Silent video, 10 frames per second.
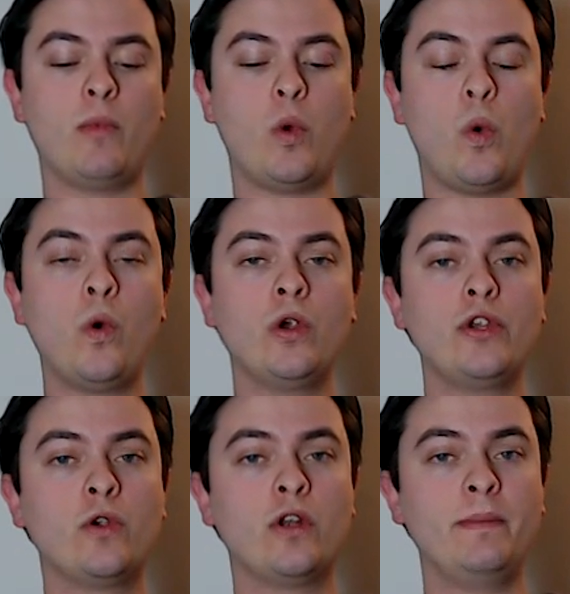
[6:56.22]
or
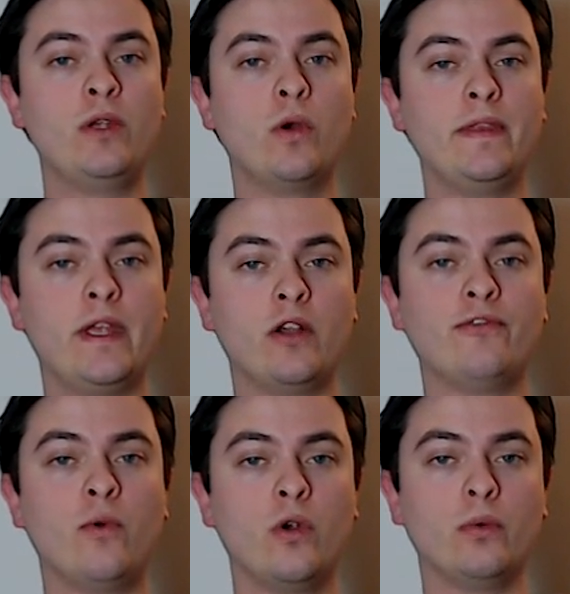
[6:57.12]
you're going to be going there
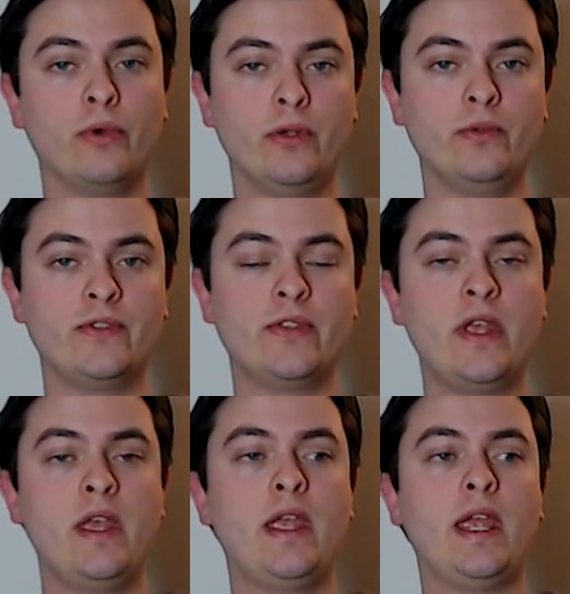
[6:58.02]
for runes.
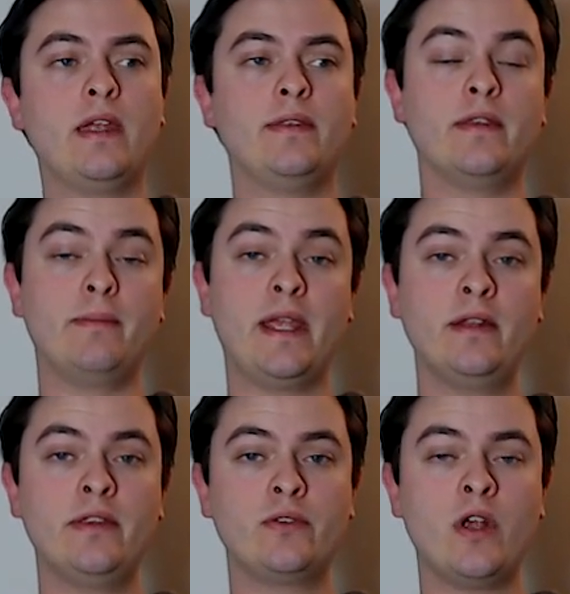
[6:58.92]
And the
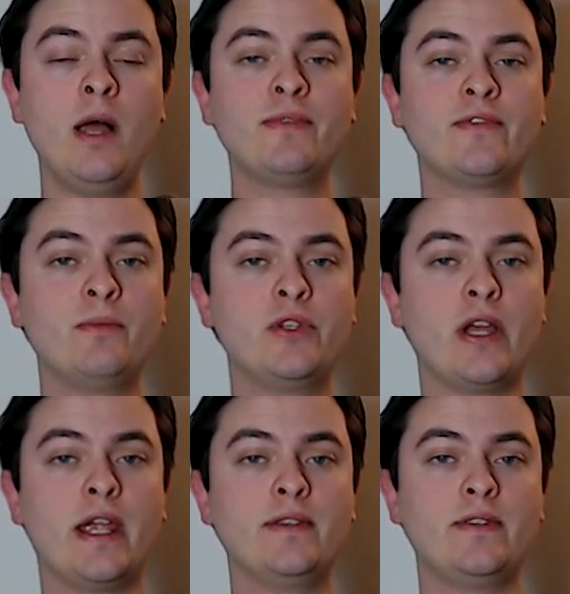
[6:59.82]
mana that drops from
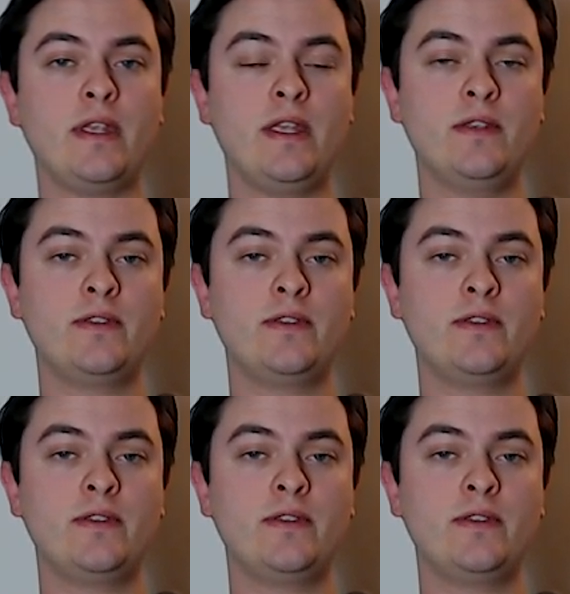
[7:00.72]
Giants is